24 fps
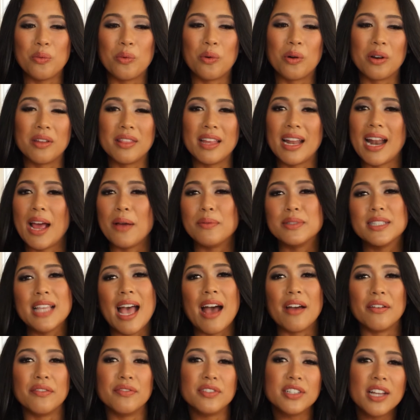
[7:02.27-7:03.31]
or that I was
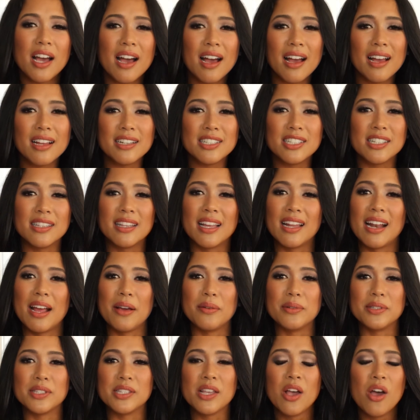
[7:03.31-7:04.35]
out of touch and that
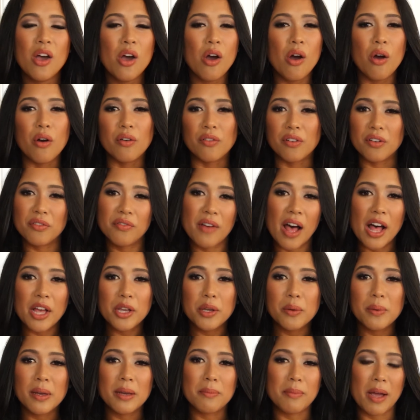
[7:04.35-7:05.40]
I was
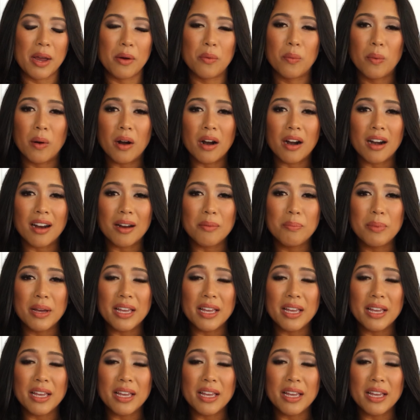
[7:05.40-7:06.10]
overvaluing my work.